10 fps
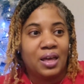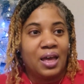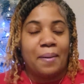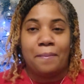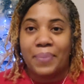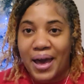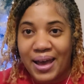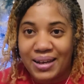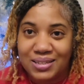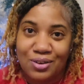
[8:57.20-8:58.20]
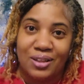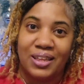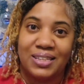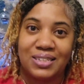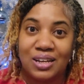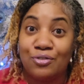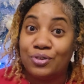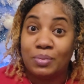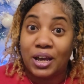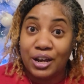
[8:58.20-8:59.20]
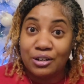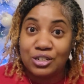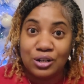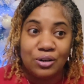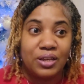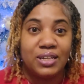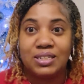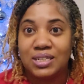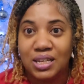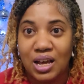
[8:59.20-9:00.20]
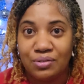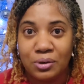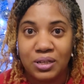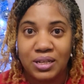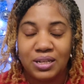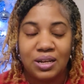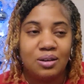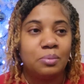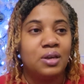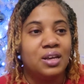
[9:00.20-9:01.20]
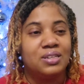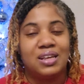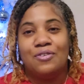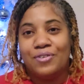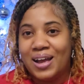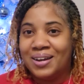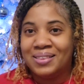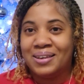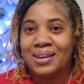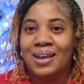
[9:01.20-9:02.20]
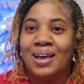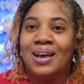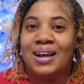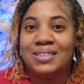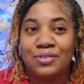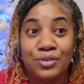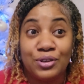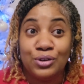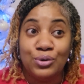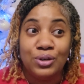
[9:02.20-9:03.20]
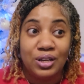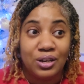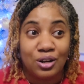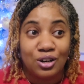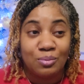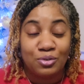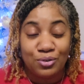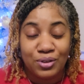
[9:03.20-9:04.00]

and bags and all that stuff from the hair show that I just never cleaned up. So I finally, I said for the new year, before